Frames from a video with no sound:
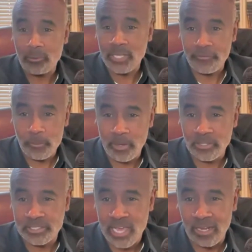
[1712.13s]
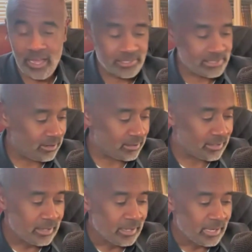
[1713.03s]
definitely be on the sidelines there,
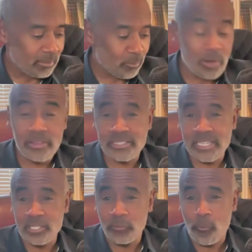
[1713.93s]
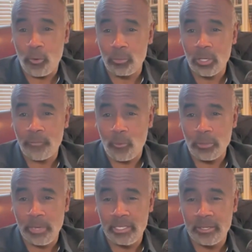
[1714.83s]
and one of these days look forward to
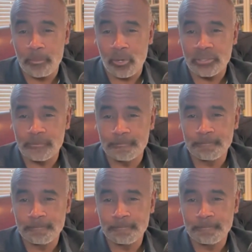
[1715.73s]
meeting you in person.